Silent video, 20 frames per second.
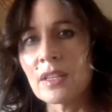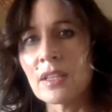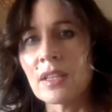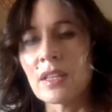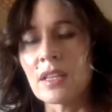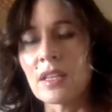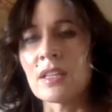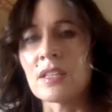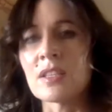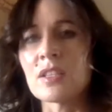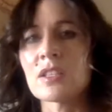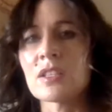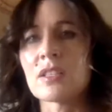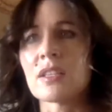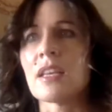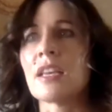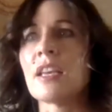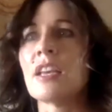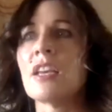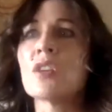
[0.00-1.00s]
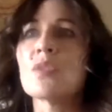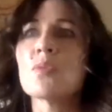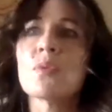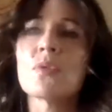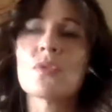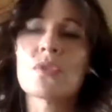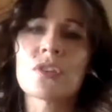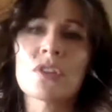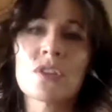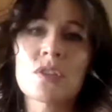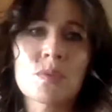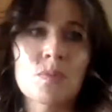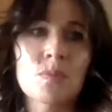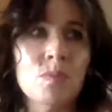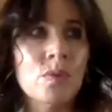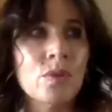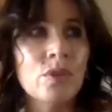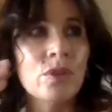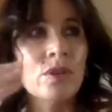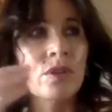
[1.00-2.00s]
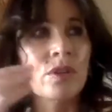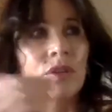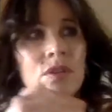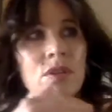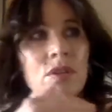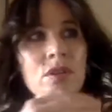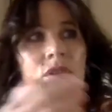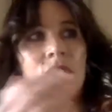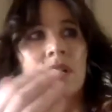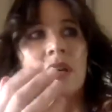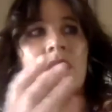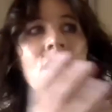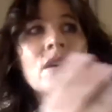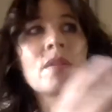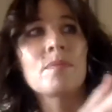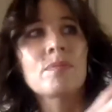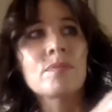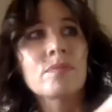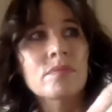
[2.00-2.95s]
Its headwaters were um,